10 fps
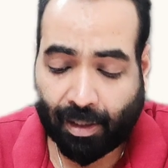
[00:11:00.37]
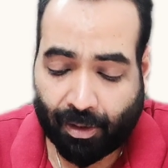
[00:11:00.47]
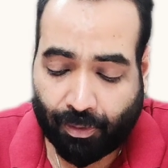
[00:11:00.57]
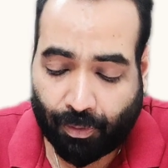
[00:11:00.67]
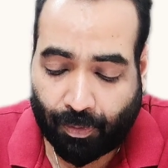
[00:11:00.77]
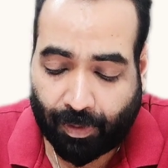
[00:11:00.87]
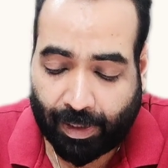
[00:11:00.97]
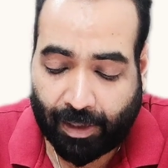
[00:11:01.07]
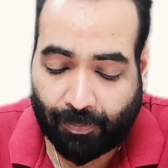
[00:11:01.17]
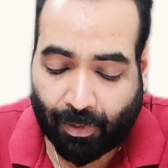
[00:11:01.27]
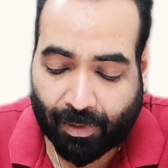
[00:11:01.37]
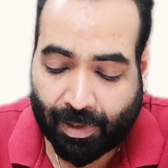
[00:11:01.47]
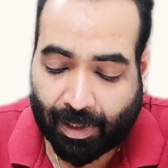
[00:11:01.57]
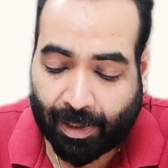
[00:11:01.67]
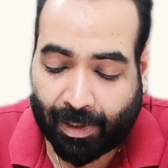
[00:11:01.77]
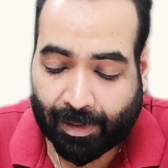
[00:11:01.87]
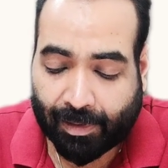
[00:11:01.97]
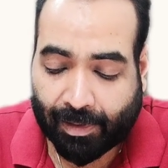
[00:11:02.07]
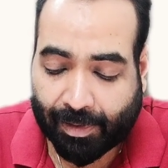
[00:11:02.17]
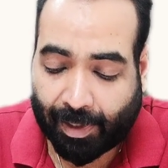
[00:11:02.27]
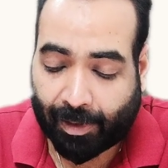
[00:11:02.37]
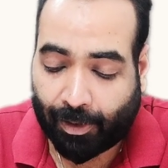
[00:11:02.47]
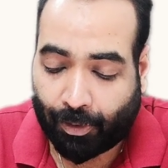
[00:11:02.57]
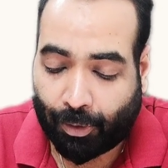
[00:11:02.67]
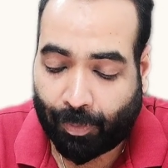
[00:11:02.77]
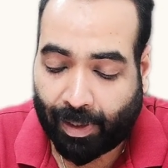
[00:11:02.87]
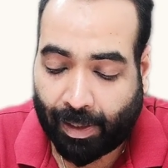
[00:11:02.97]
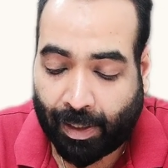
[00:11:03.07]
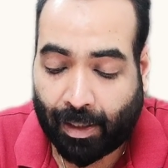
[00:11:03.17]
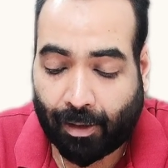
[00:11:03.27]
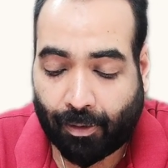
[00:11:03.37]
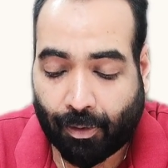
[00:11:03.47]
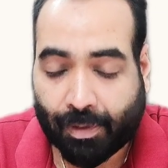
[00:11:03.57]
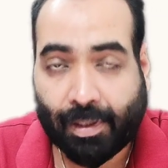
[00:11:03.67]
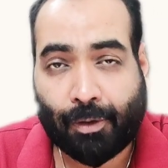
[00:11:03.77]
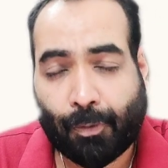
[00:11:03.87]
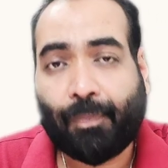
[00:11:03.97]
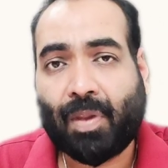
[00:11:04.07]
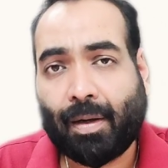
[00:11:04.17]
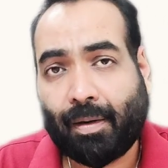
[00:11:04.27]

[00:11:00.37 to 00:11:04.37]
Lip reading: So he wants the current assets technically to be nil or zero.